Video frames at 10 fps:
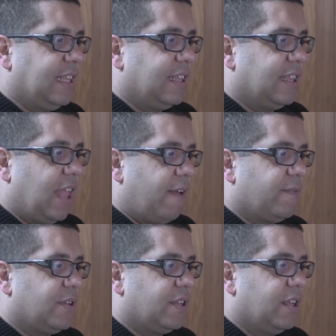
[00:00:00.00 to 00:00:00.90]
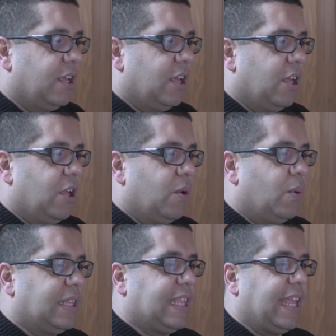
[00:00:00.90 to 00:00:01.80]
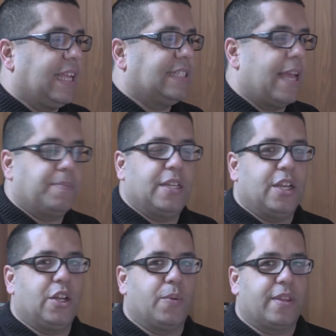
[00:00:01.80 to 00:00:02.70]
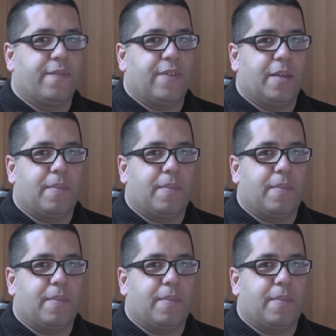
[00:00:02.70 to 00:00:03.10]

loved what they attempted to do with the film.